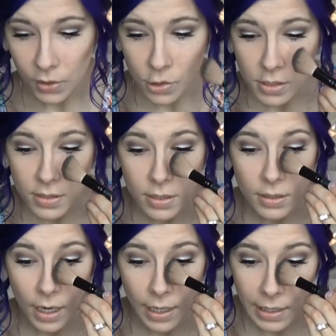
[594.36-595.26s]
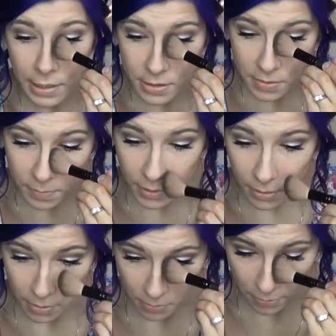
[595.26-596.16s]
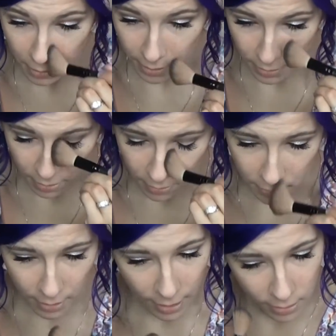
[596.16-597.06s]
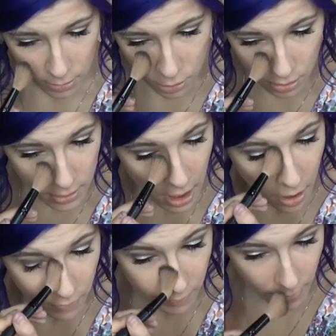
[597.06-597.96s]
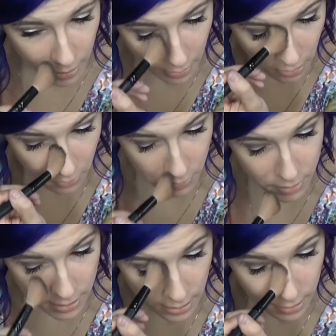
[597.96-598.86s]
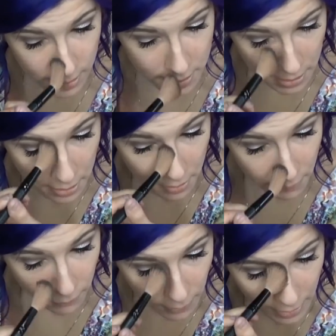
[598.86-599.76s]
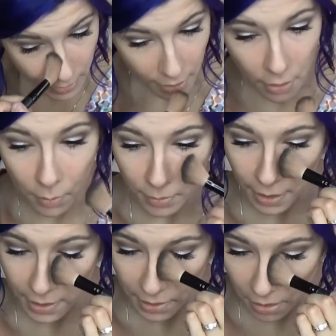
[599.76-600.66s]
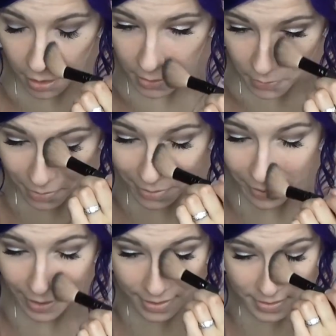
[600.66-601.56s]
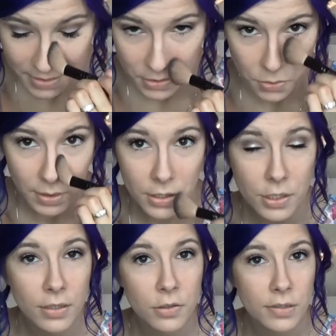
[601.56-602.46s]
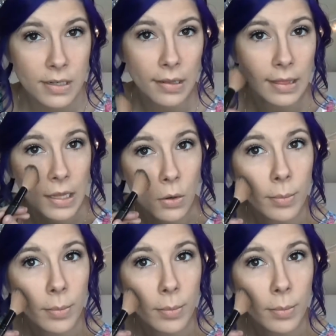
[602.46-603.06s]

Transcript: Just the tiniest bit right on the edges of my nose to see if we can help kind of contour that situation just a little